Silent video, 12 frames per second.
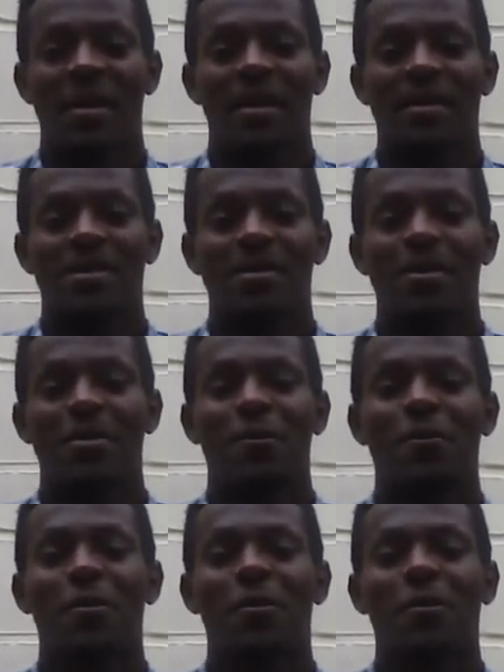
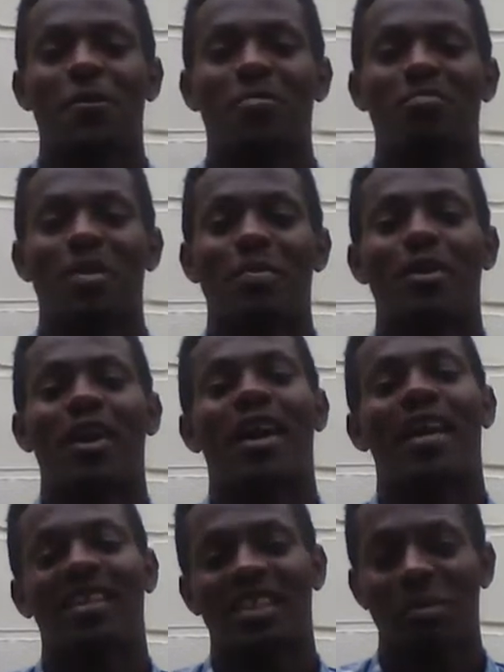So maybe an
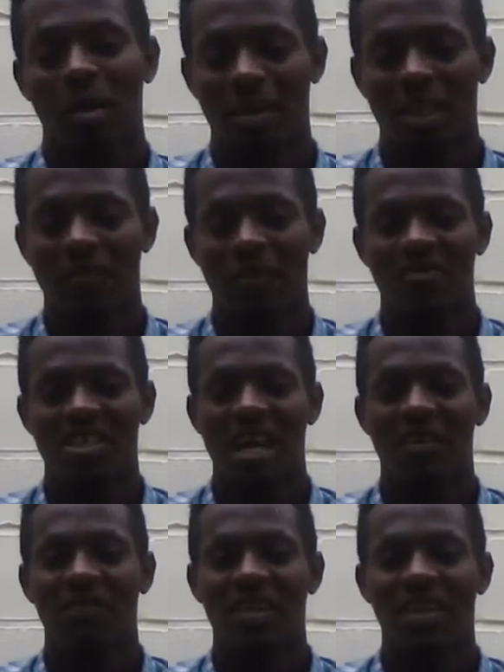example I may give of
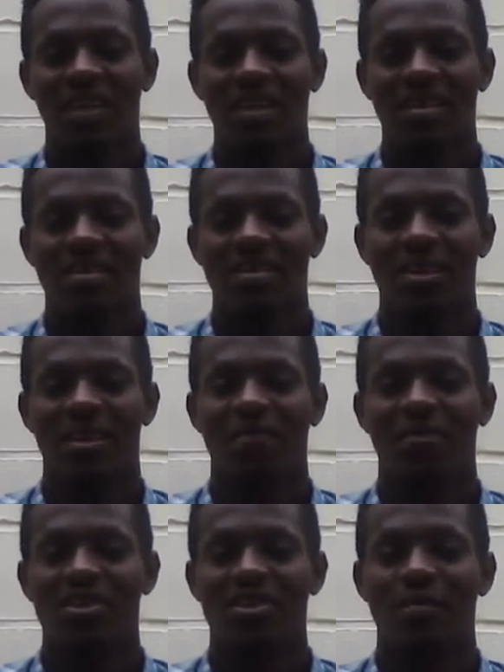staffing is, for
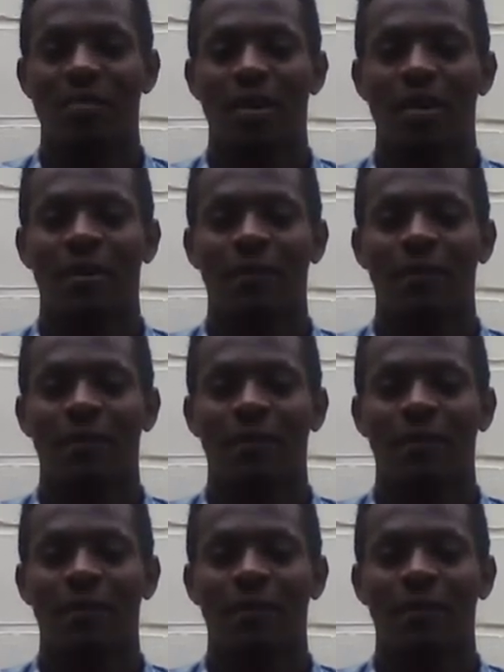instance, I may